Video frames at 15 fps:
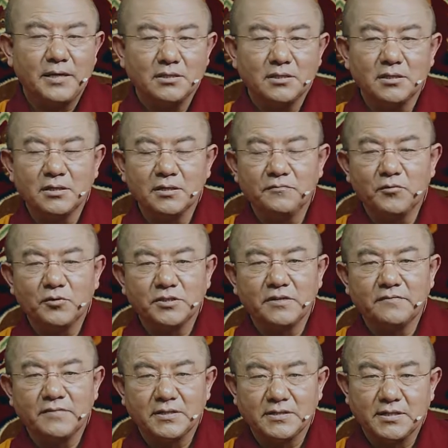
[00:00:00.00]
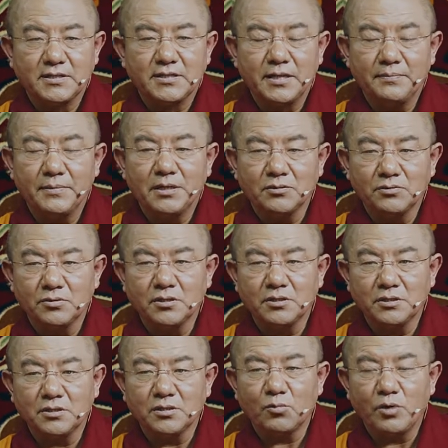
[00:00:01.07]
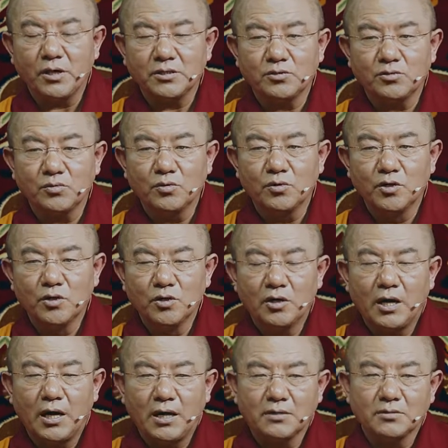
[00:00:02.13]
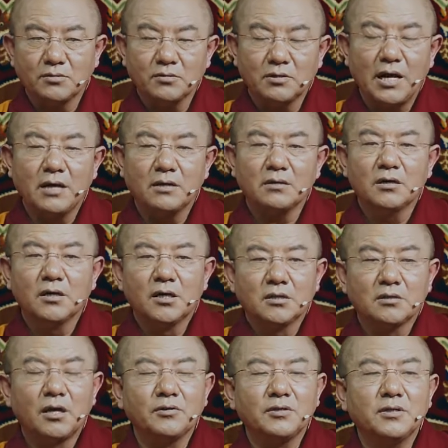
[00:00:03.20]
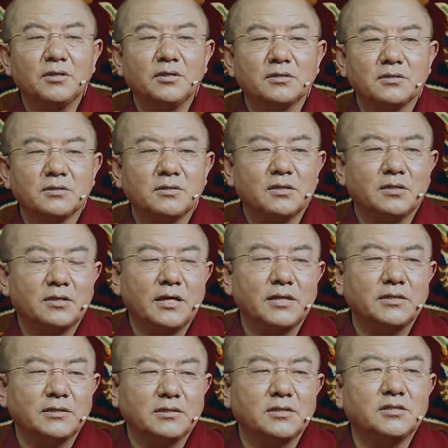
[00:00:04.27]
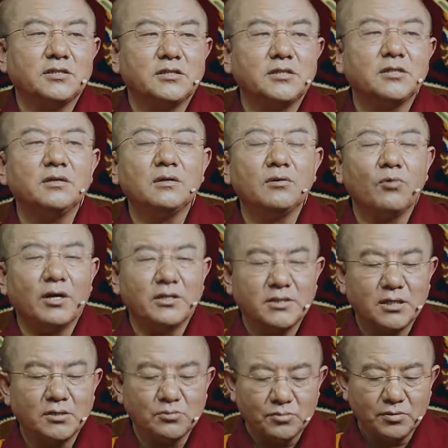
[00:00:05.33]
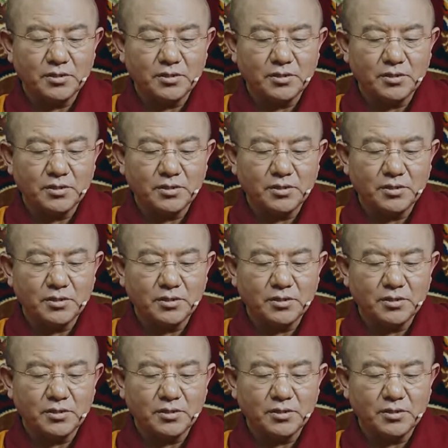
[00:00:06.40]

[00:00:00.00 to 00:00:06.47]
At the beginning, you have to place the Buddha statue right in front of you and then meditate upon it.